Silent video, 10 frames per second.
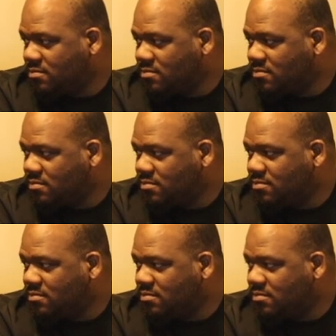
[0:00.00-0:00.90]

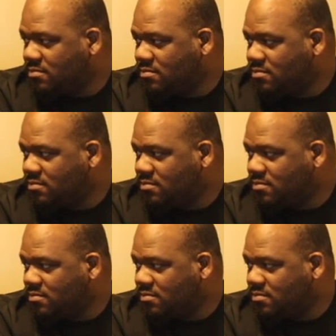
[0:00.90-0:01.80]

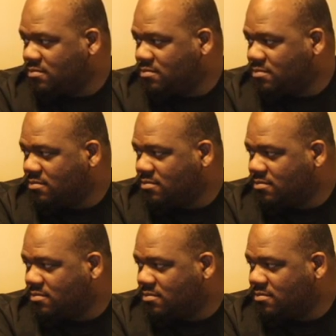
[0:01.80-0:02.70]

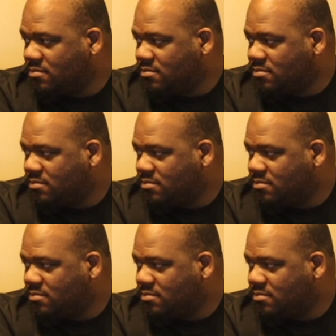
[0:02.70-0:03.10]
[no speech]